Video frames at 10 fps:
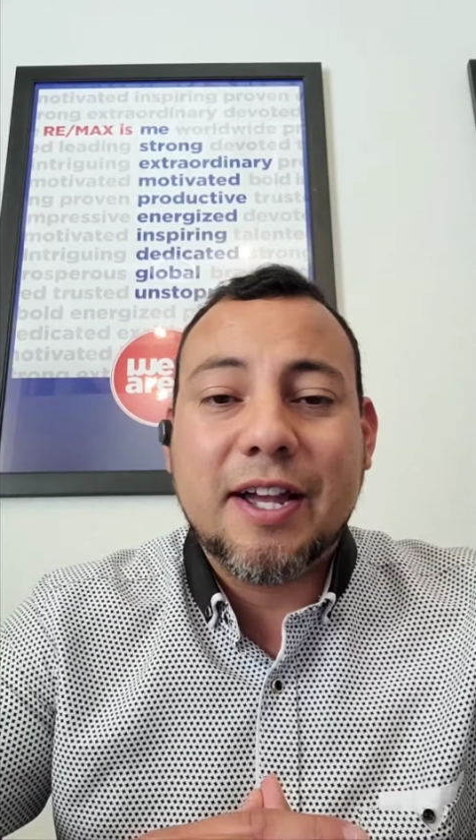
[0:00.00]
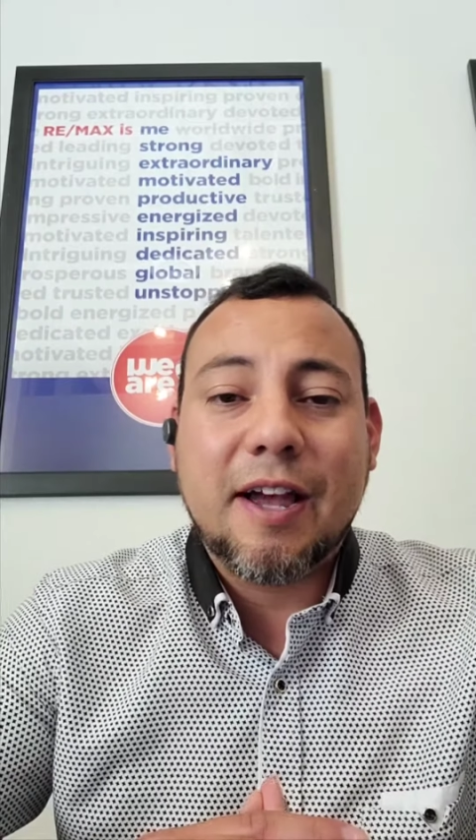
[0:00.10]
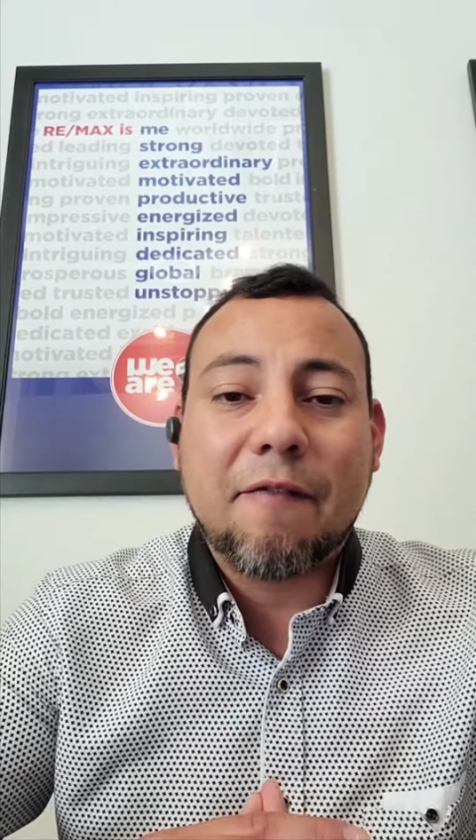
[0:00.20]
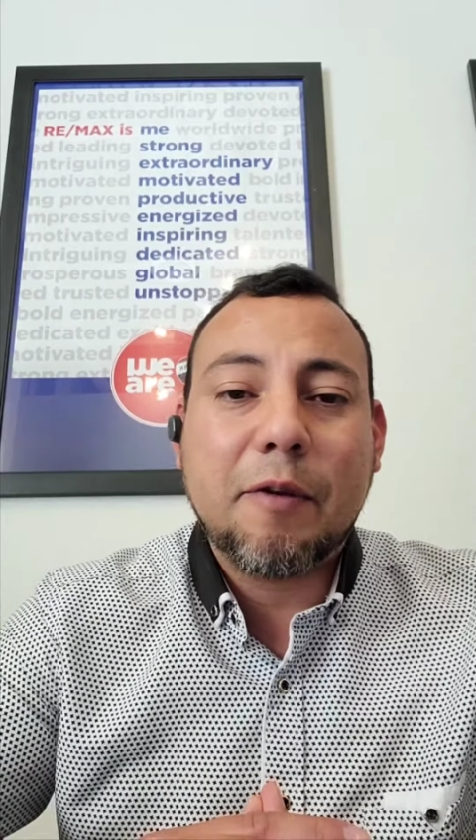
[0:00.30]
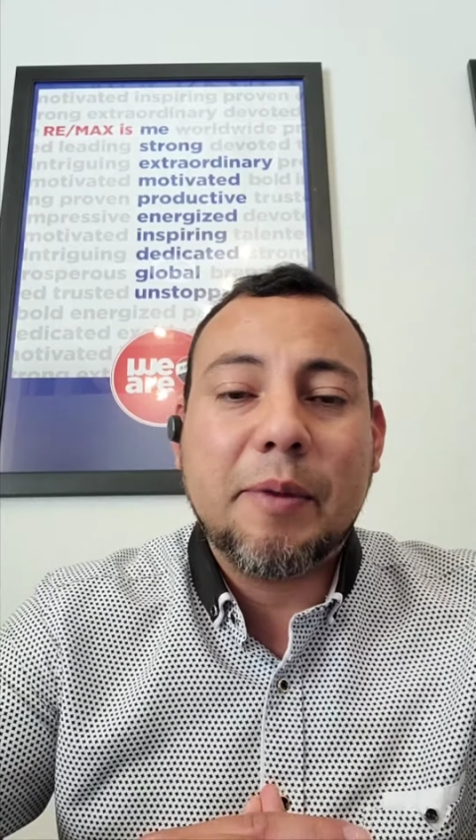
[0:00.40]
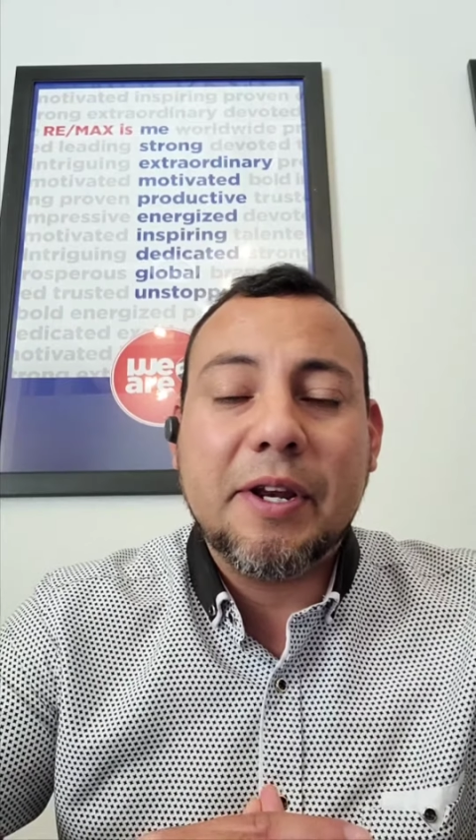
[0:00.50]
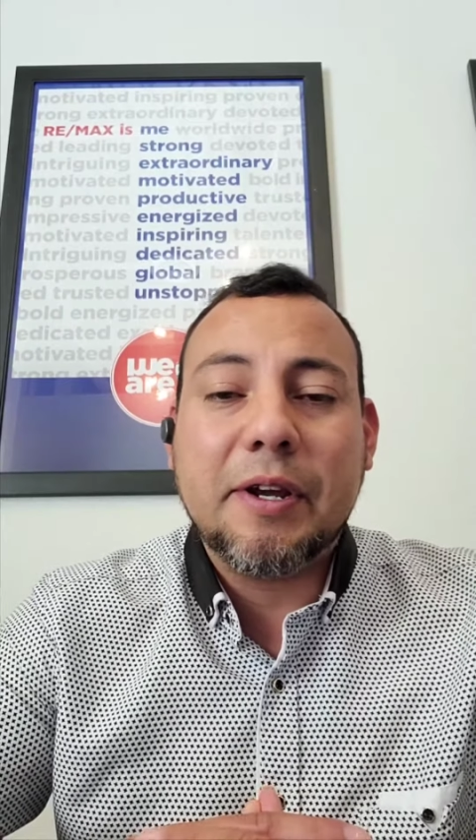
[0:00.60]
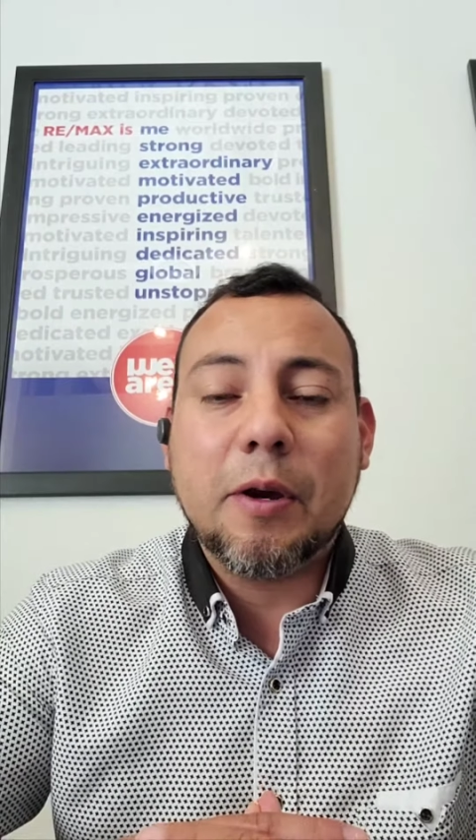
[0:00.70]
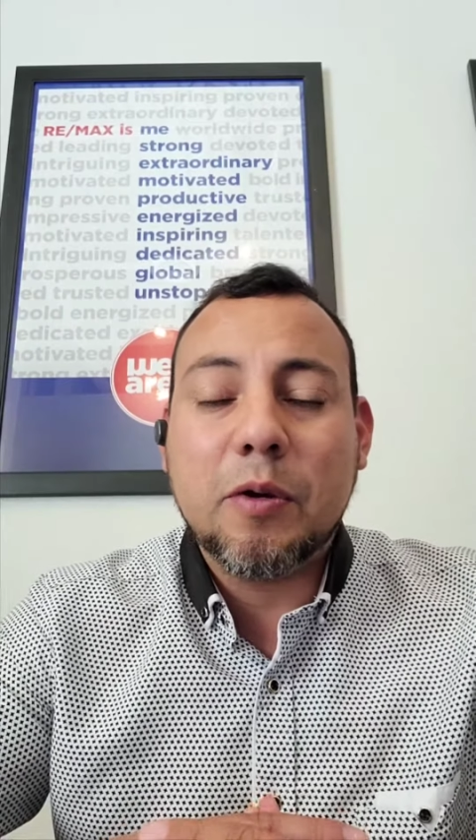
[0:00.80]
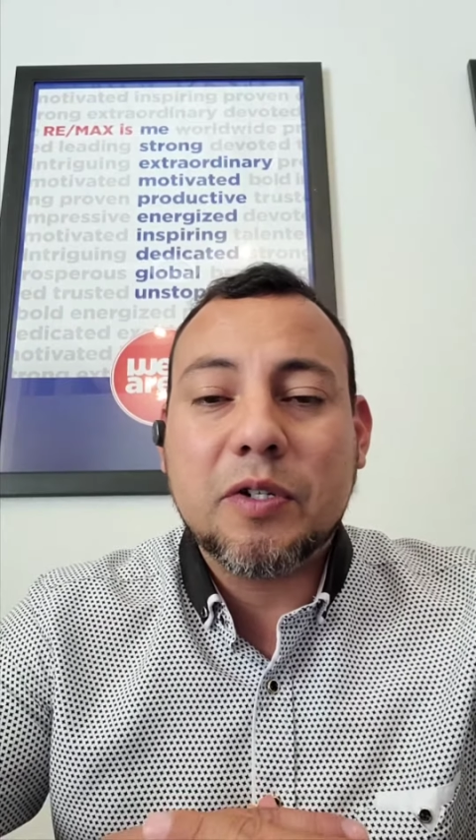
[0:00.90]
that have to be
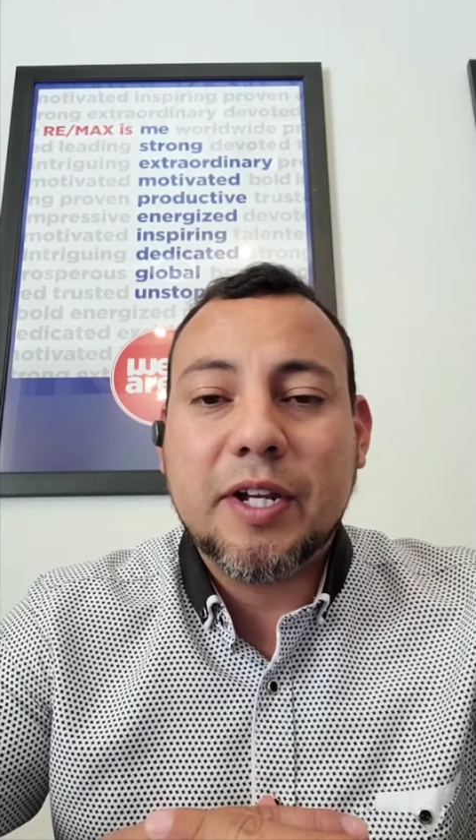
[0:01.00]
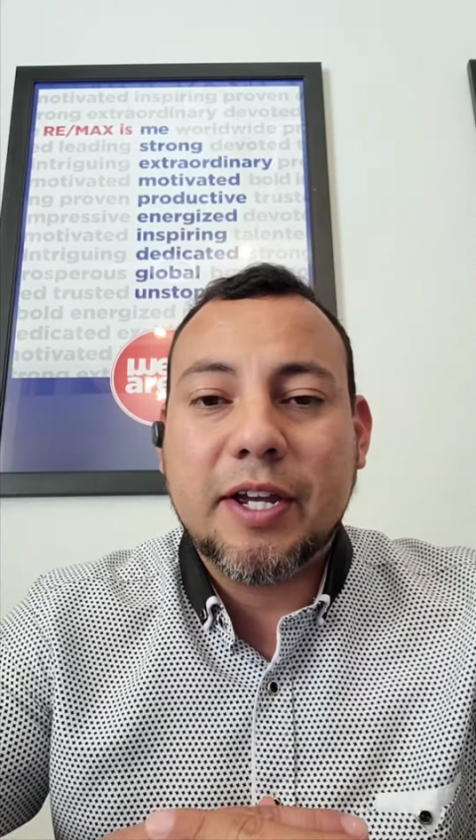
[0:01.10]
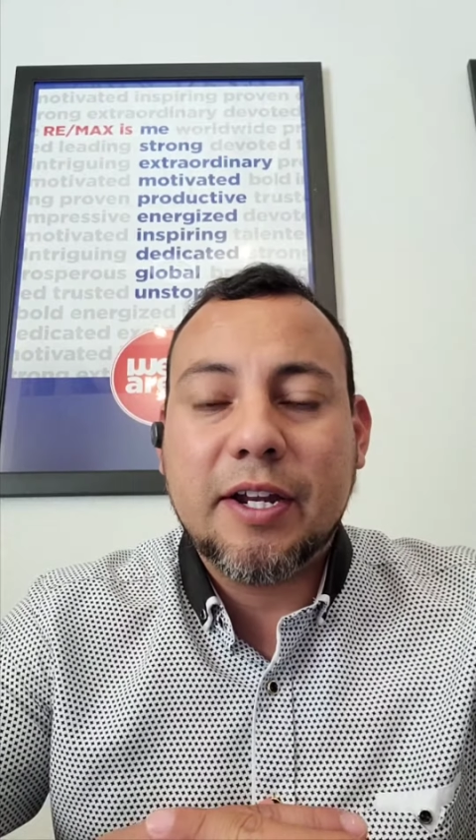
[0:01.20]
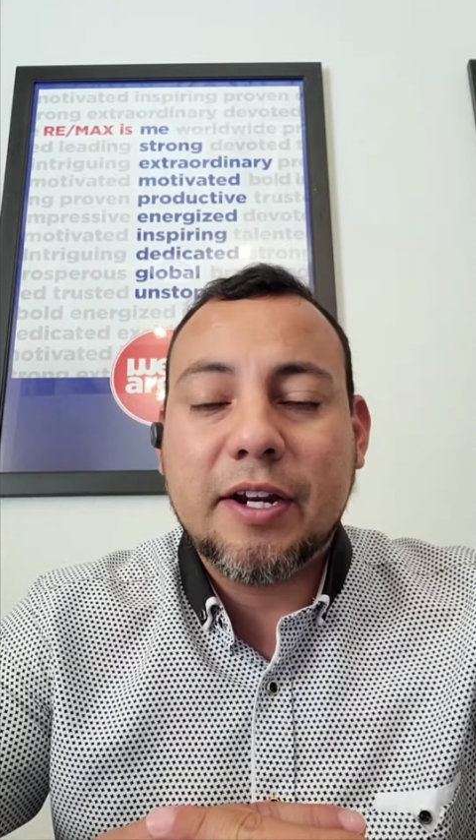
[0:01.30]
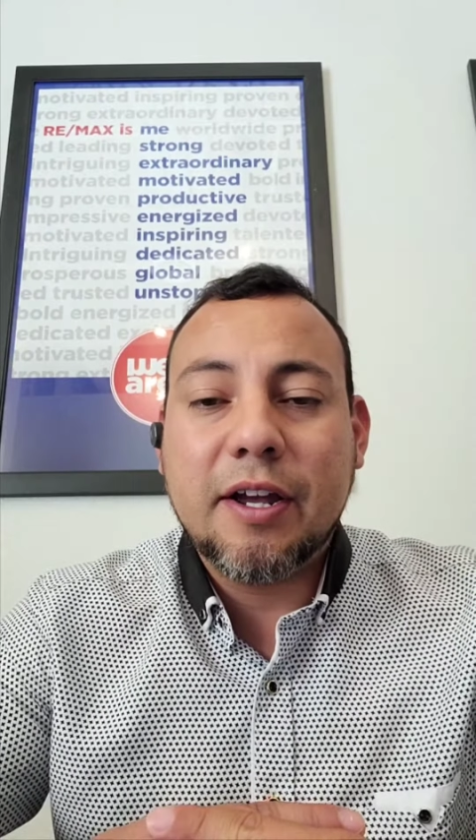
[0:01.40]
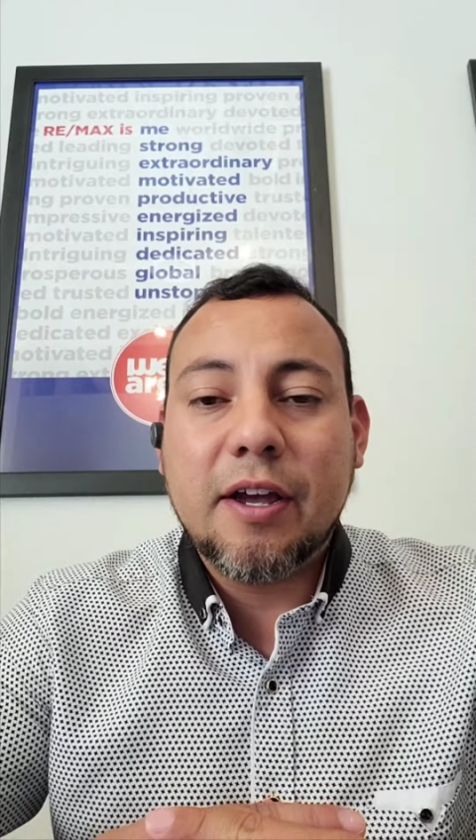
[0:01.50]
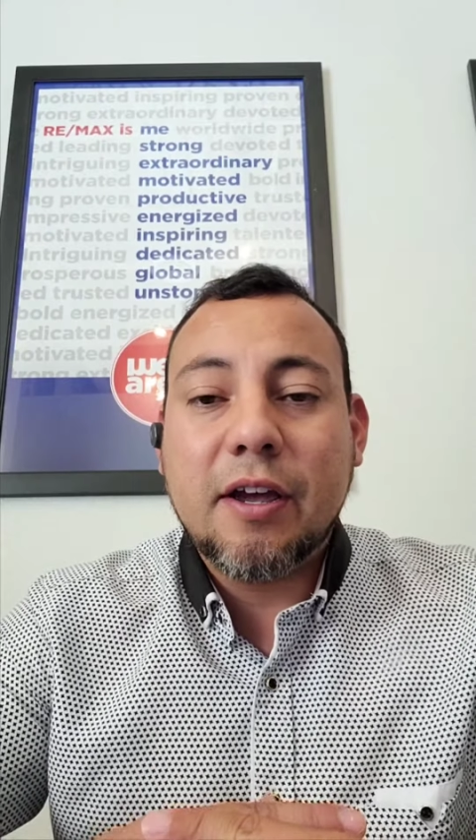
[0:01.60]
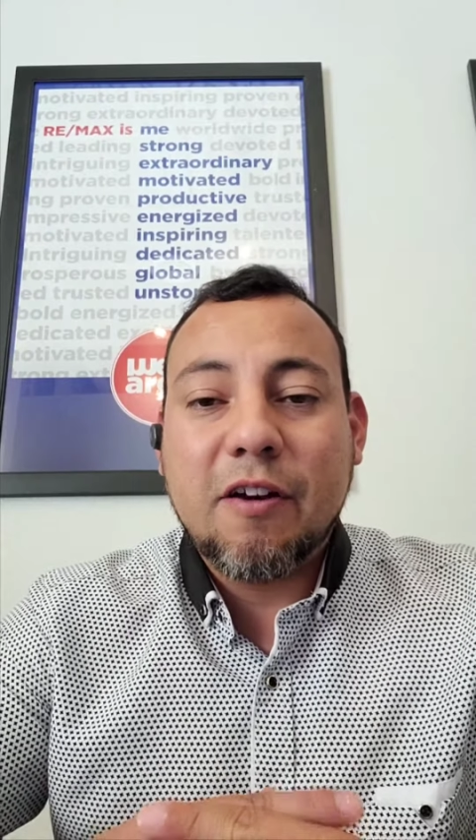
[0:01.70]
negotiated